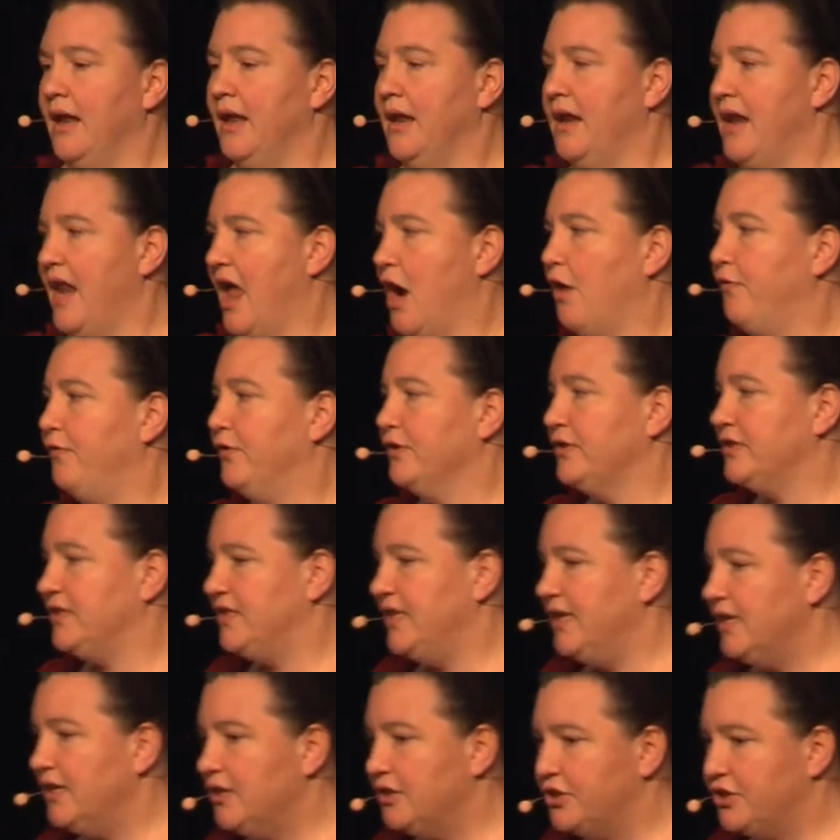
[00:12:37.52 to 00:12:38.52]
Now for
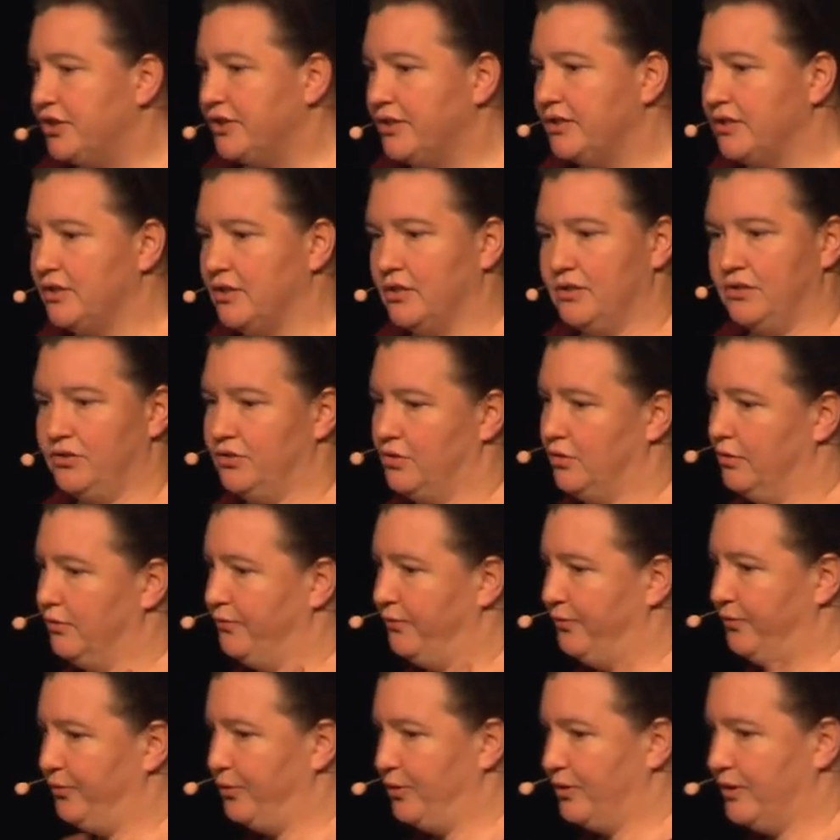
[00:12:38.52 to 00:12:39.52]
signatures, so
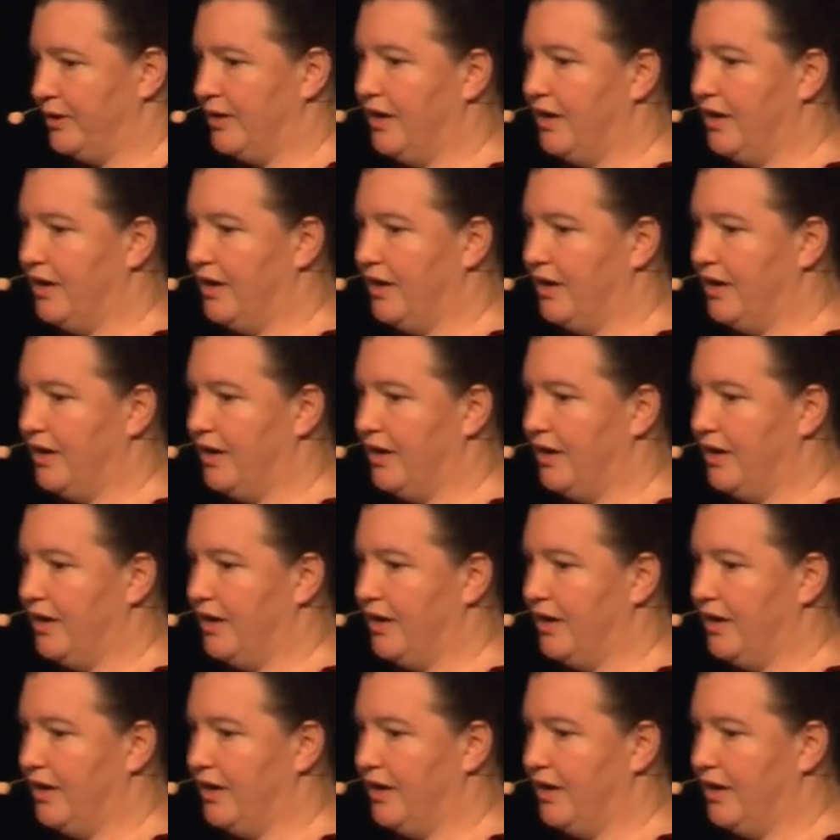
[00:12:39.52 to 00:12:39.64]
for